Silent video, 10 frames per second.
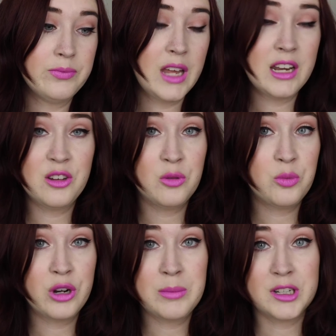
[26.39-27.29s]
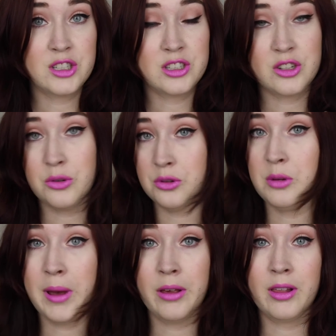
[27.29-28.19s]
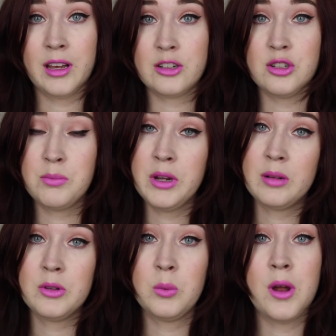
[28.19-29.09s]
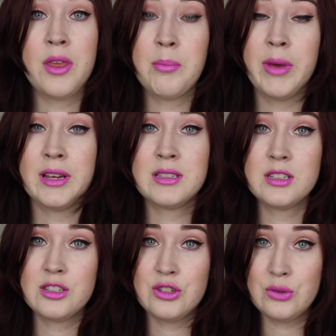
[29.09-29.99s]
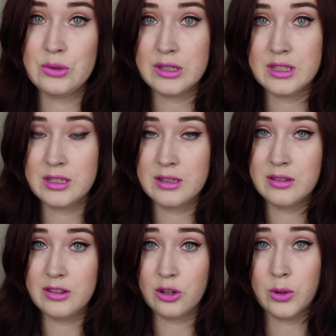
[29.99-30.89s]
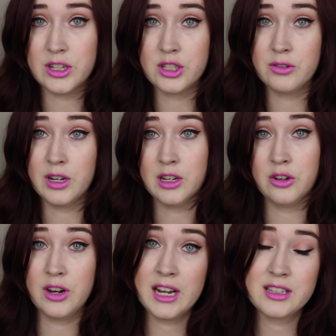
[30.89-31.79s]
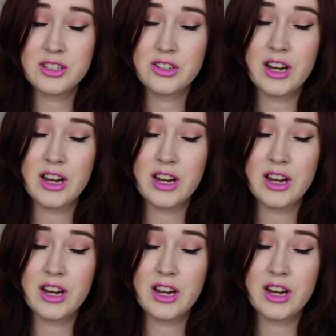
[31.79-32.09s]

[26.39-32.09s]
And you pretty much just go through your palette collection, pick up the one that best suits the question and your answer,